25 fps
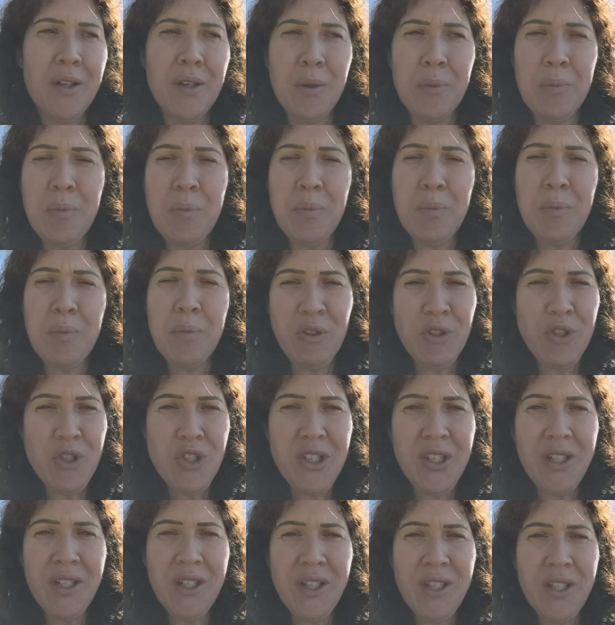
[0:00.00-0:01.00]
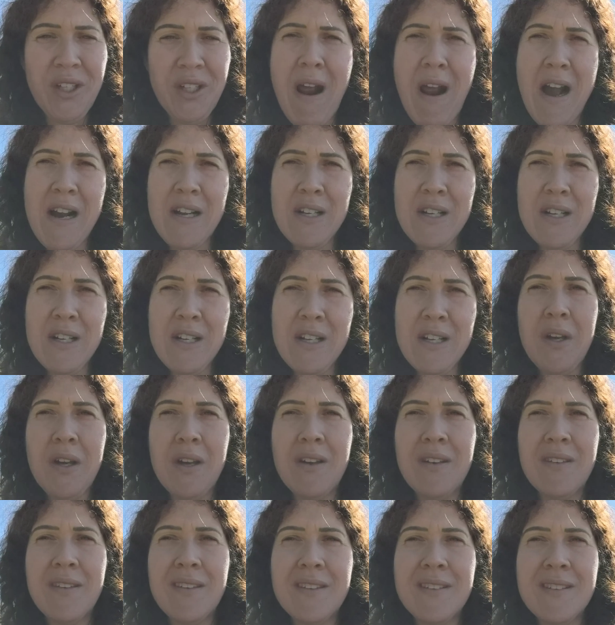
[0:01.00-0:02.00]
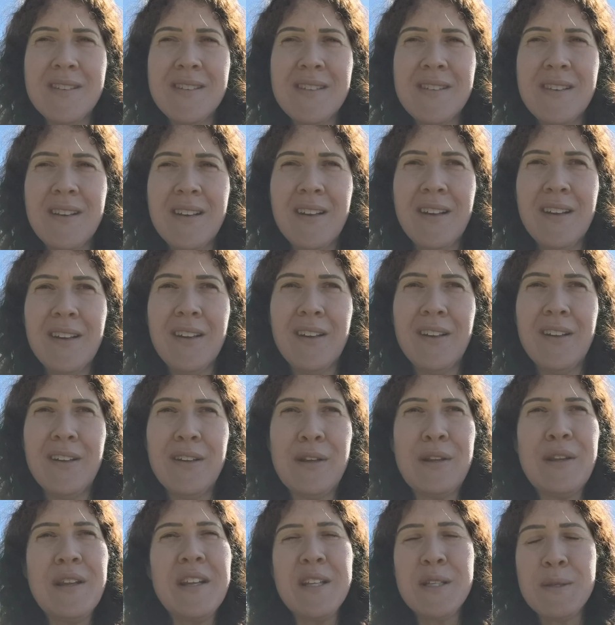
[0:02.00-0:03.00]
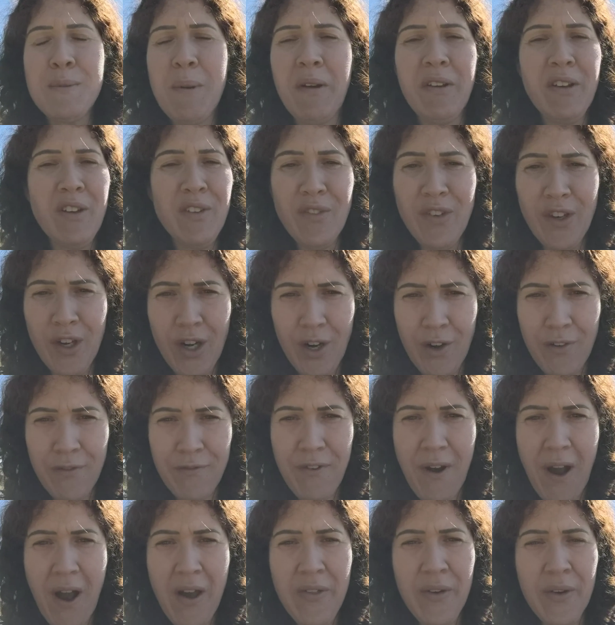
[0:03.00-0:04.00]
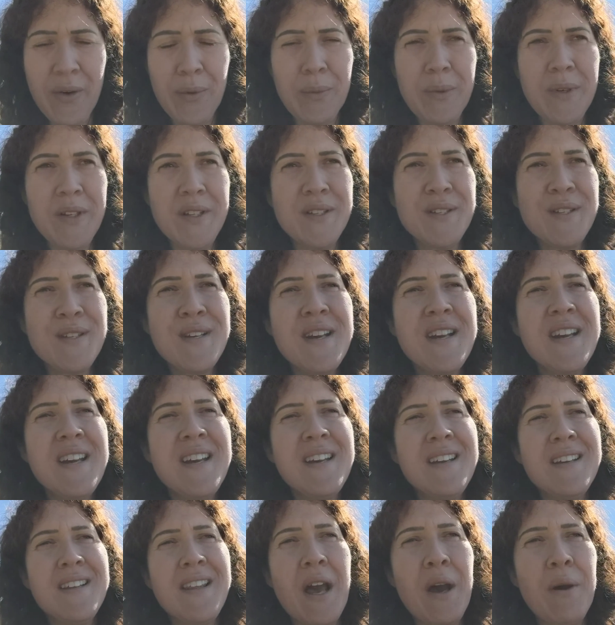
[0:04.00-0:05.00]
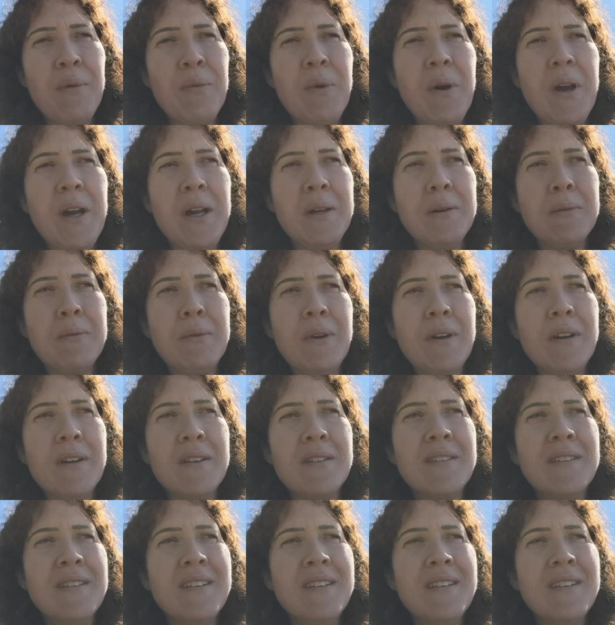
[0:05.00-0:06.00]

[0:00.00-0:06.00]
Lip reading: people she interacts with, and thinks about even her father was that way, where